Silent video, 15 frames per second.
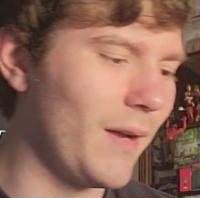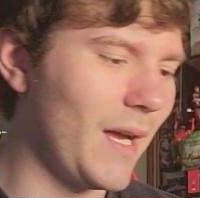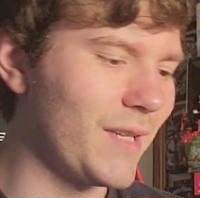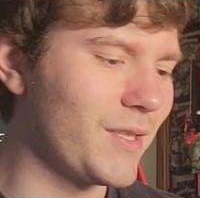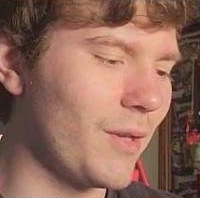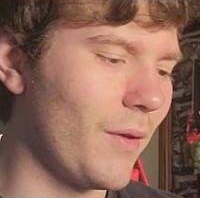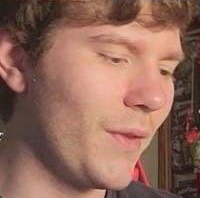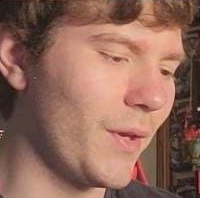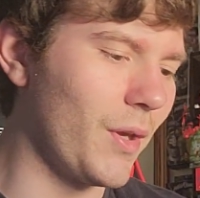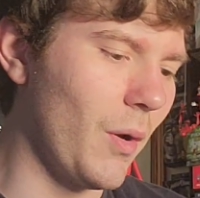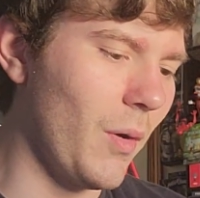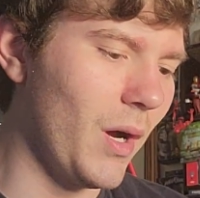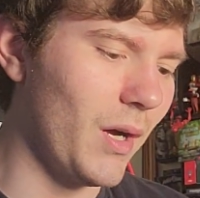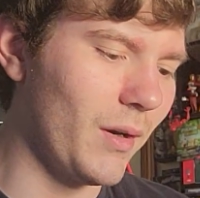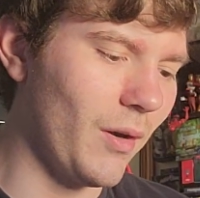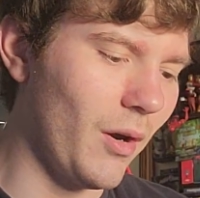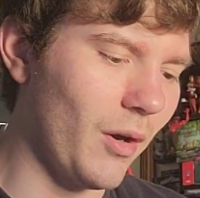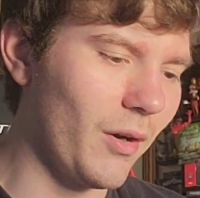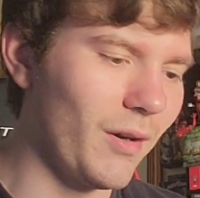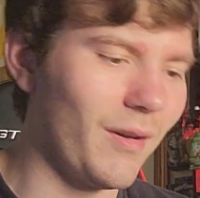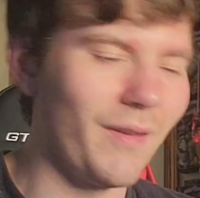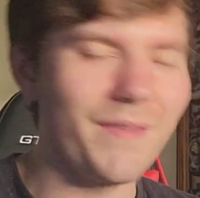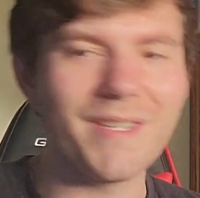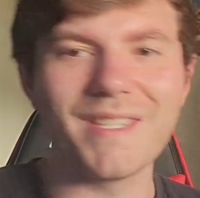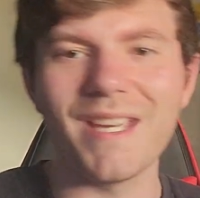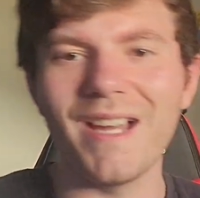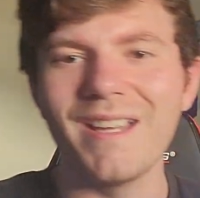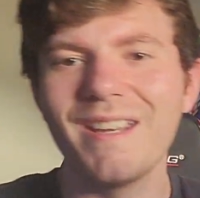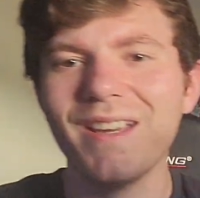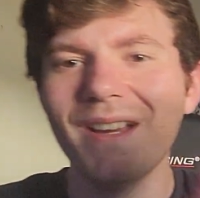I saw the Gohan art on the
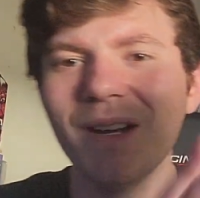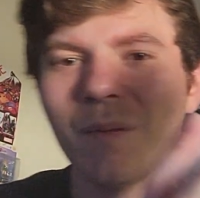side,